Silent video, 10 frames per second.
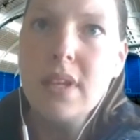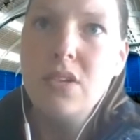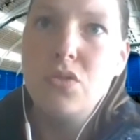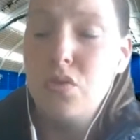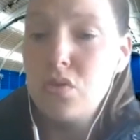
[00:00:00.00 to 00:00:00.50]

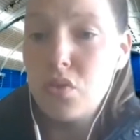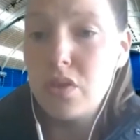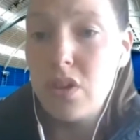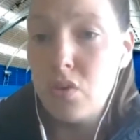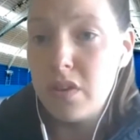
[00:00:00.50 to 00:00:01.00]
So
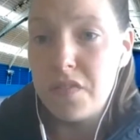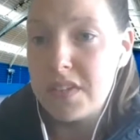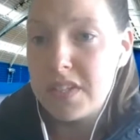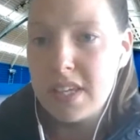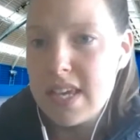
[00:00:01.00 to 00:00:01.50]
you know, the
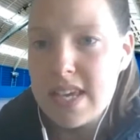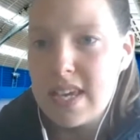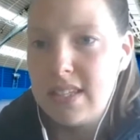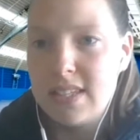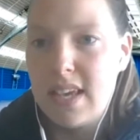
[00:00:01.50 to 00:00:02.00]
facility
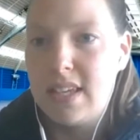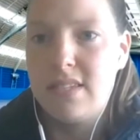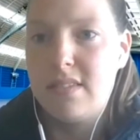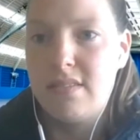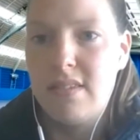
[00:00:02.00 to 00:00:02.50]

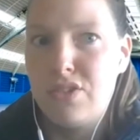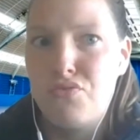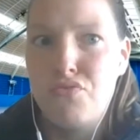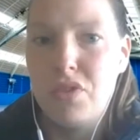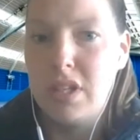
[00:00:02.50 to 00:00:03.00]
is
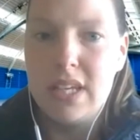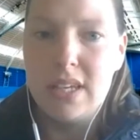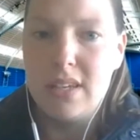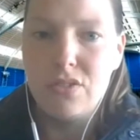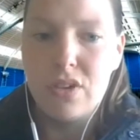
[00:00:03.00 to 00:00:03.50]

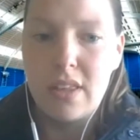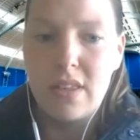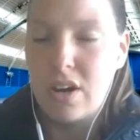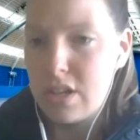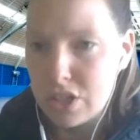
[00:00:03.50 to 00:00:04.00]
really,
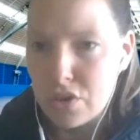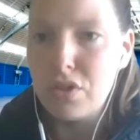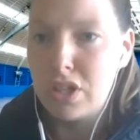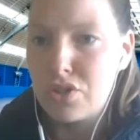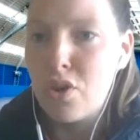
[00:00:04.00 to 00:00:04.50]
there is a
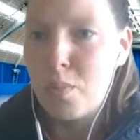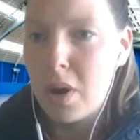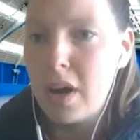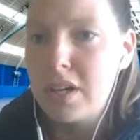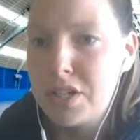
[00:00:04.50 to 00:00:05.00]
really strong
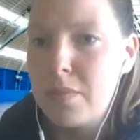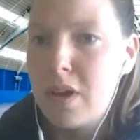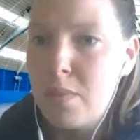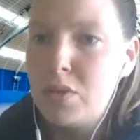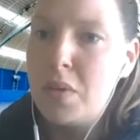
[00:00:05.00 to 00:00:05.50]
partnership
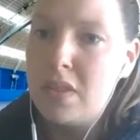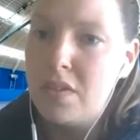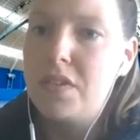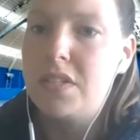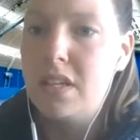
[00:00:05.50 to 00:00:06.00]
there between the
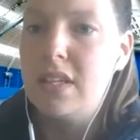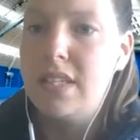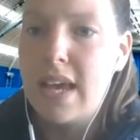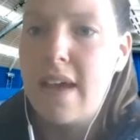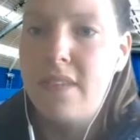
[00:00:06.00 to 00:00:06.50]

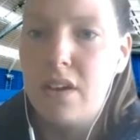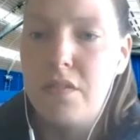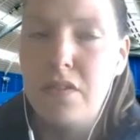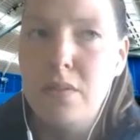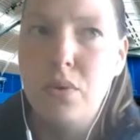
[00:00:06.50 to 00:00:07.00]
facility and the
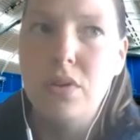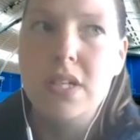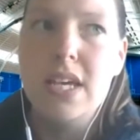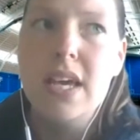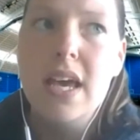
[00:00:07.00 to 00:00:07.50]
governing
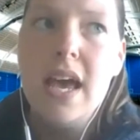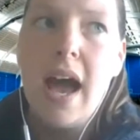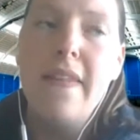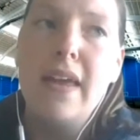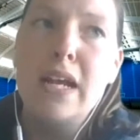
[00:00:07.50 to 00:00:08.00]
body.
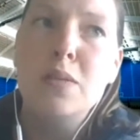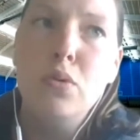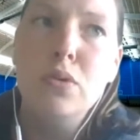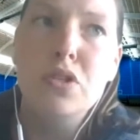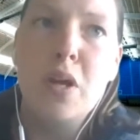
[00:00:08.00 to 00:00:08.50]
And then I
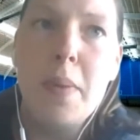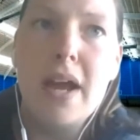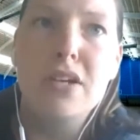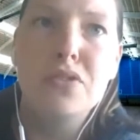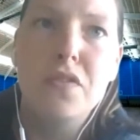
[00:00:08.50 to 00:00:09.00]
suppose on a
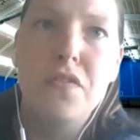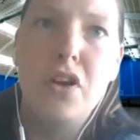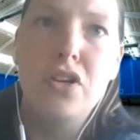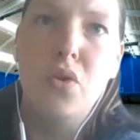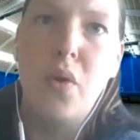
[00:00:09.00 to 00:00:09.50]
personal
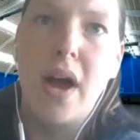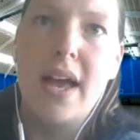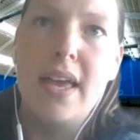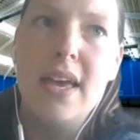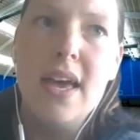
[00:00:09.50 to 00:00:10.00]
front, you know, I